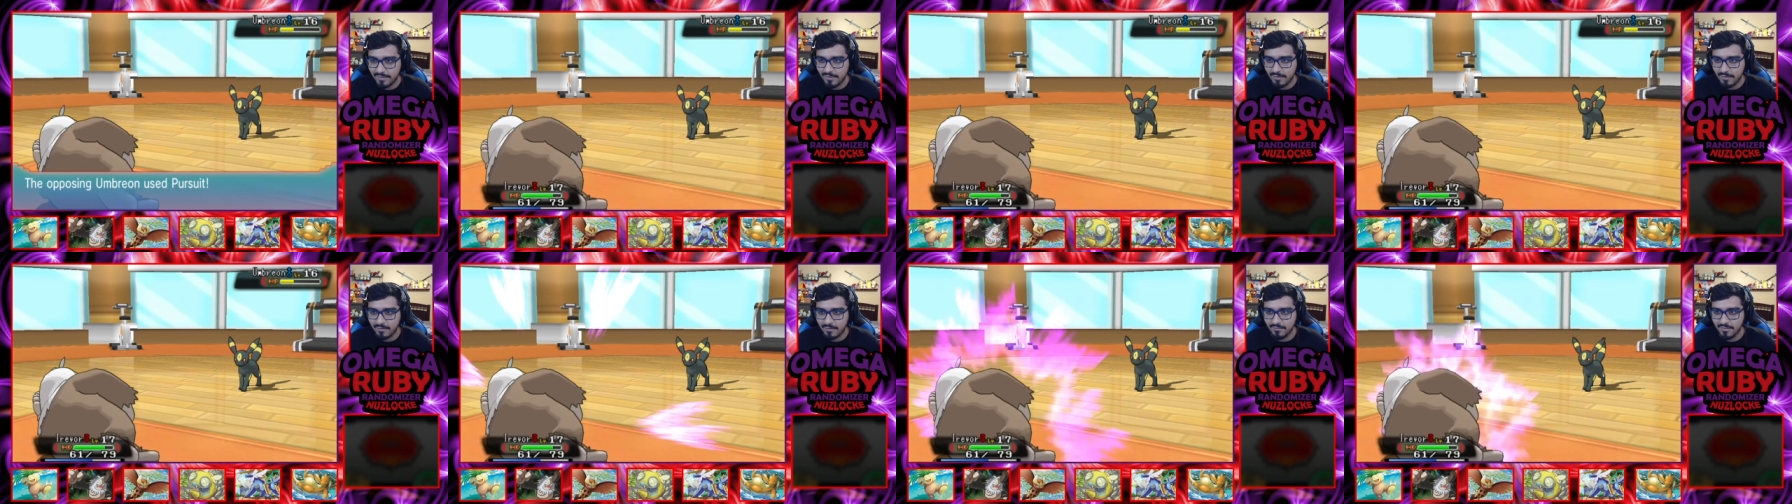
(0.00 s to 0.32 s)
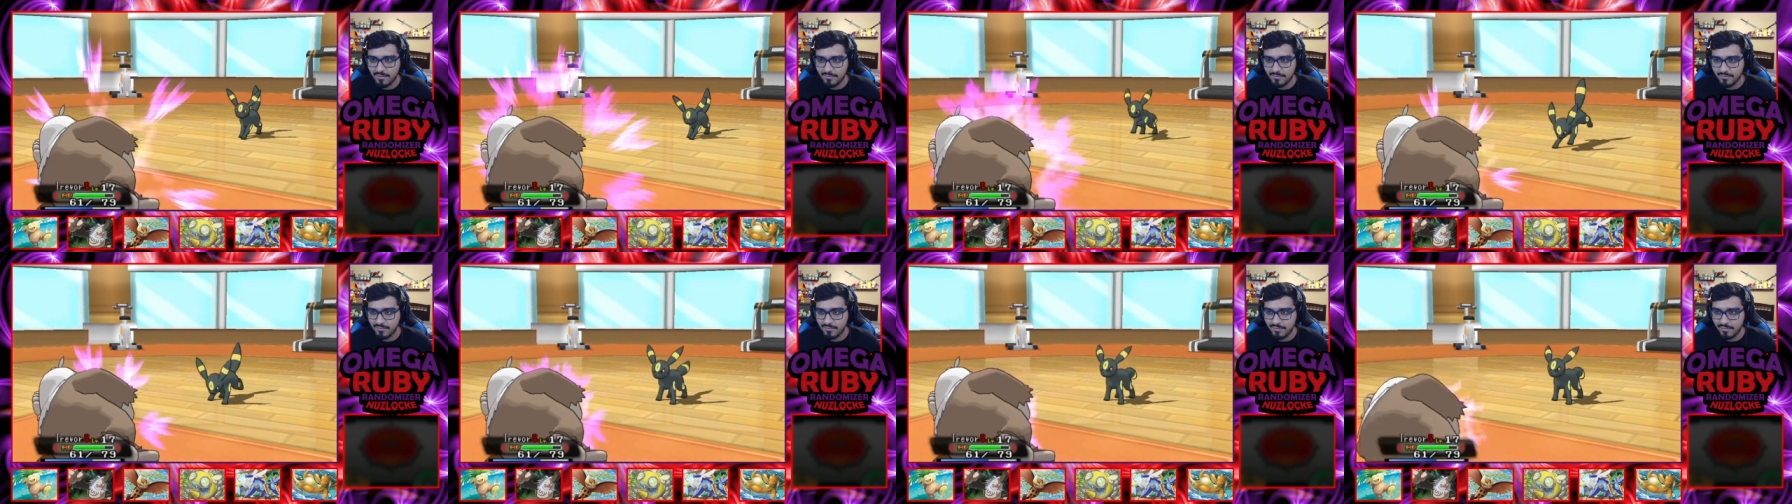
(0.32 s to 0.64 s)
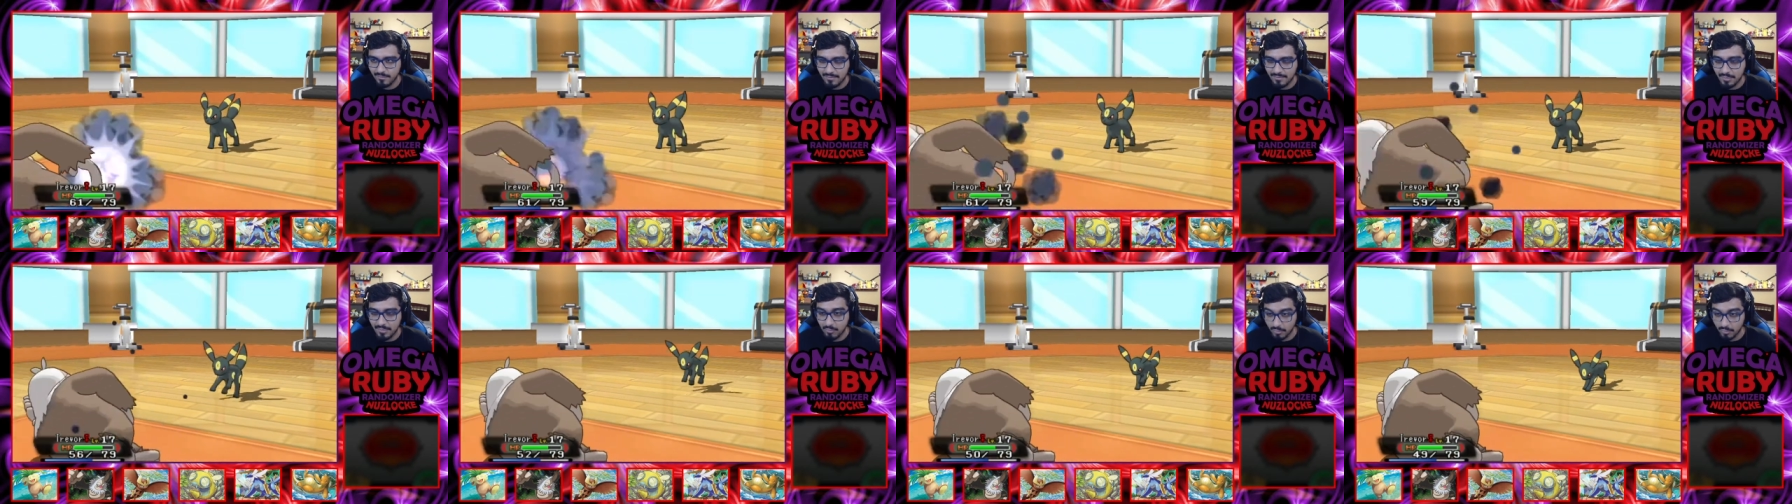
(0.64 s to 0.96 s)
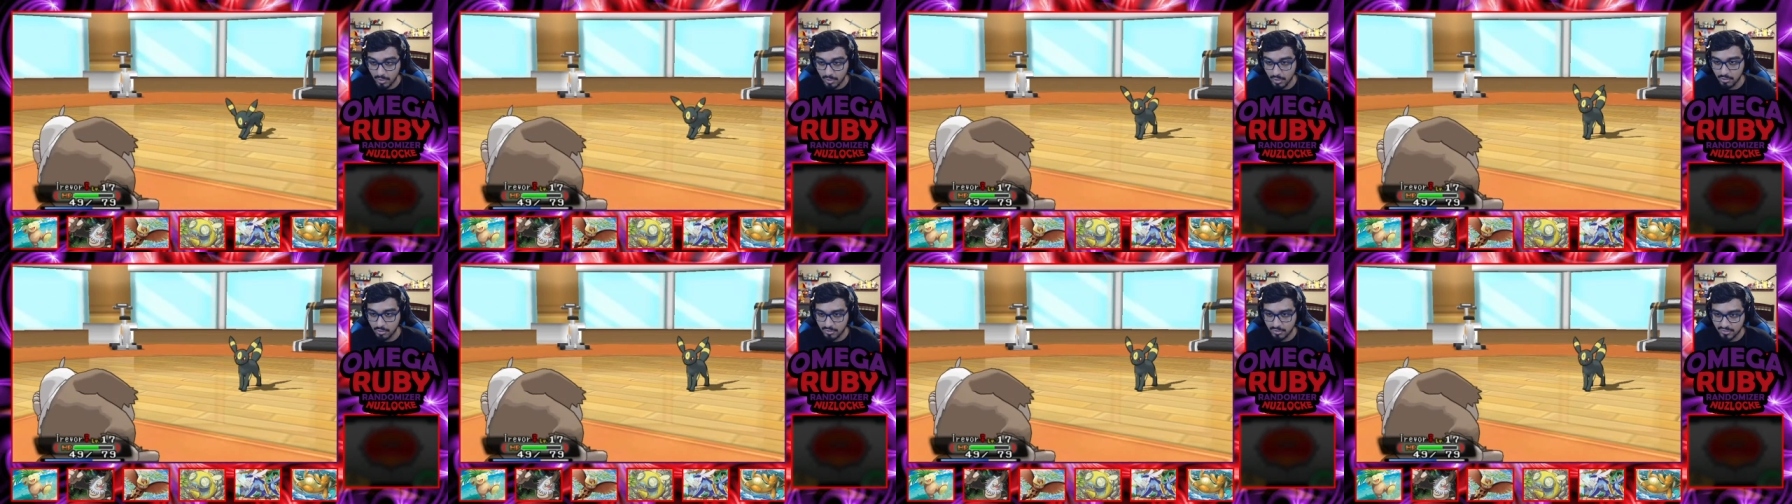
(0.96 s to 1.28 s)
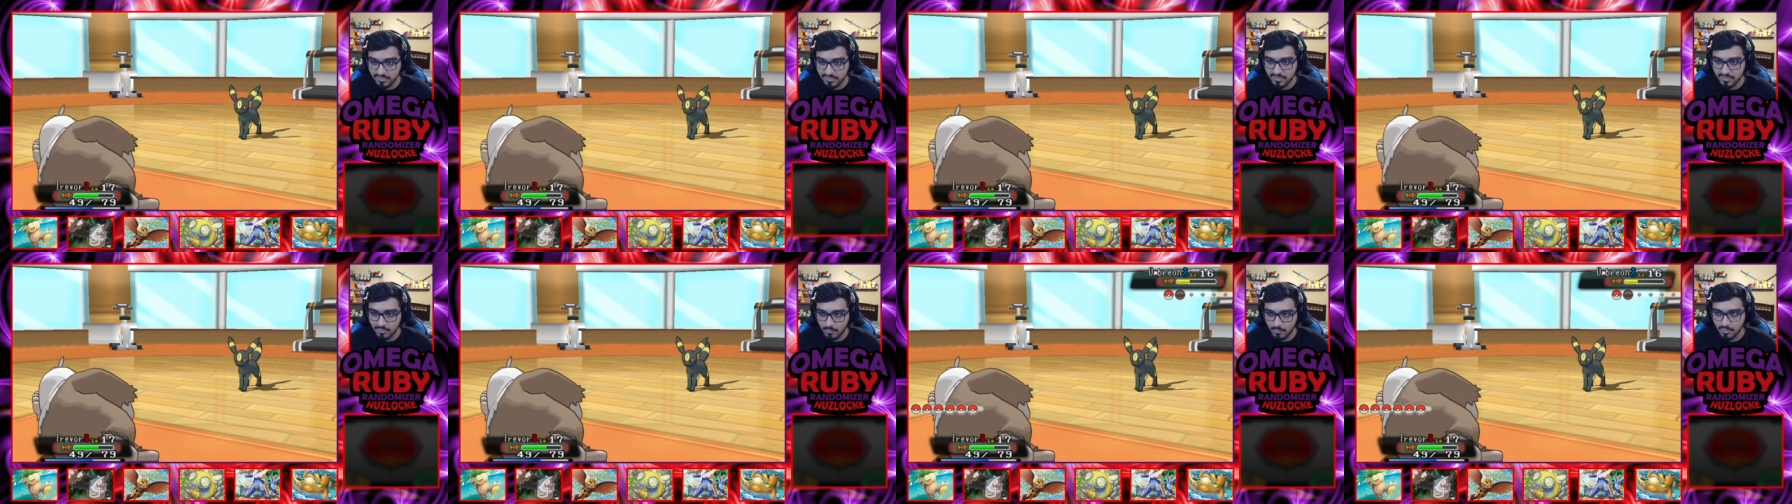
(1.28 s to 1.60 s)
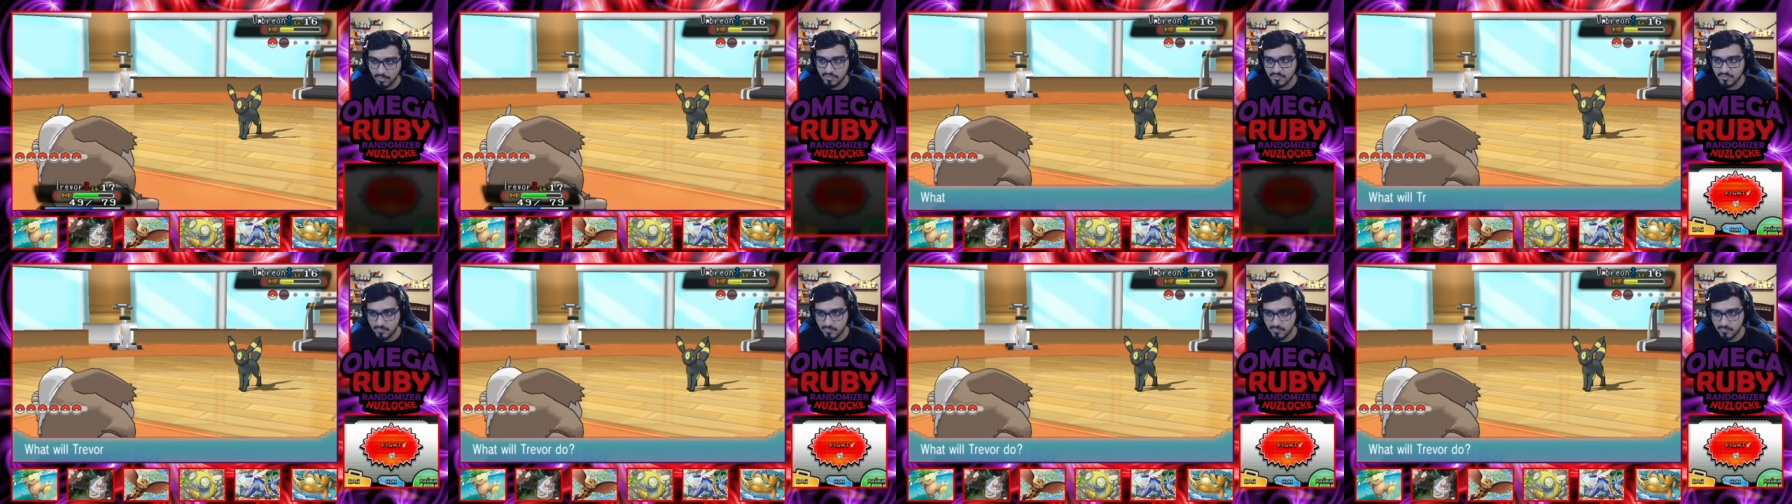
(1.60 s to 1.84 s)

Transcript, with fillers: on them so they could be like, okay, look, he's gonna want to